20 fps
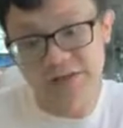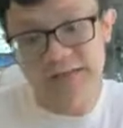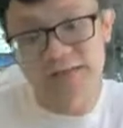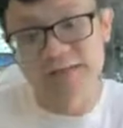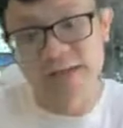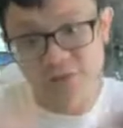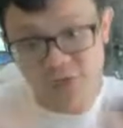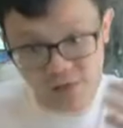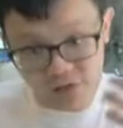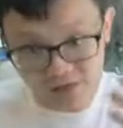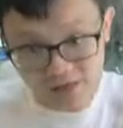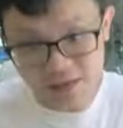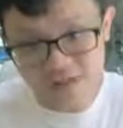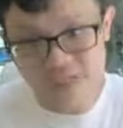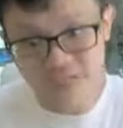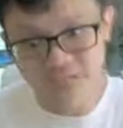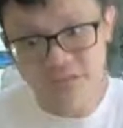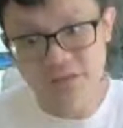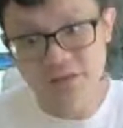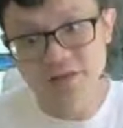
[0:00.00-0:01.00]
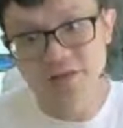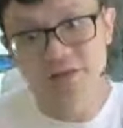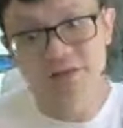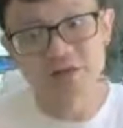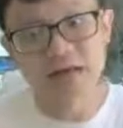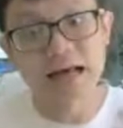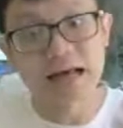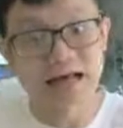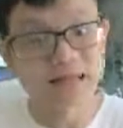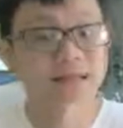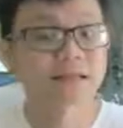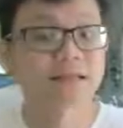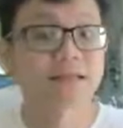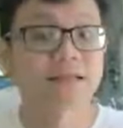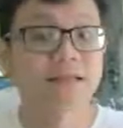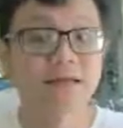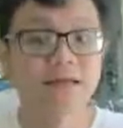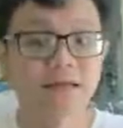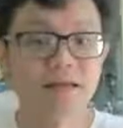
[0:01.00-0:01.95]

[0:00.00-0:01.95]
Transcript: And if you don't understand, you should ask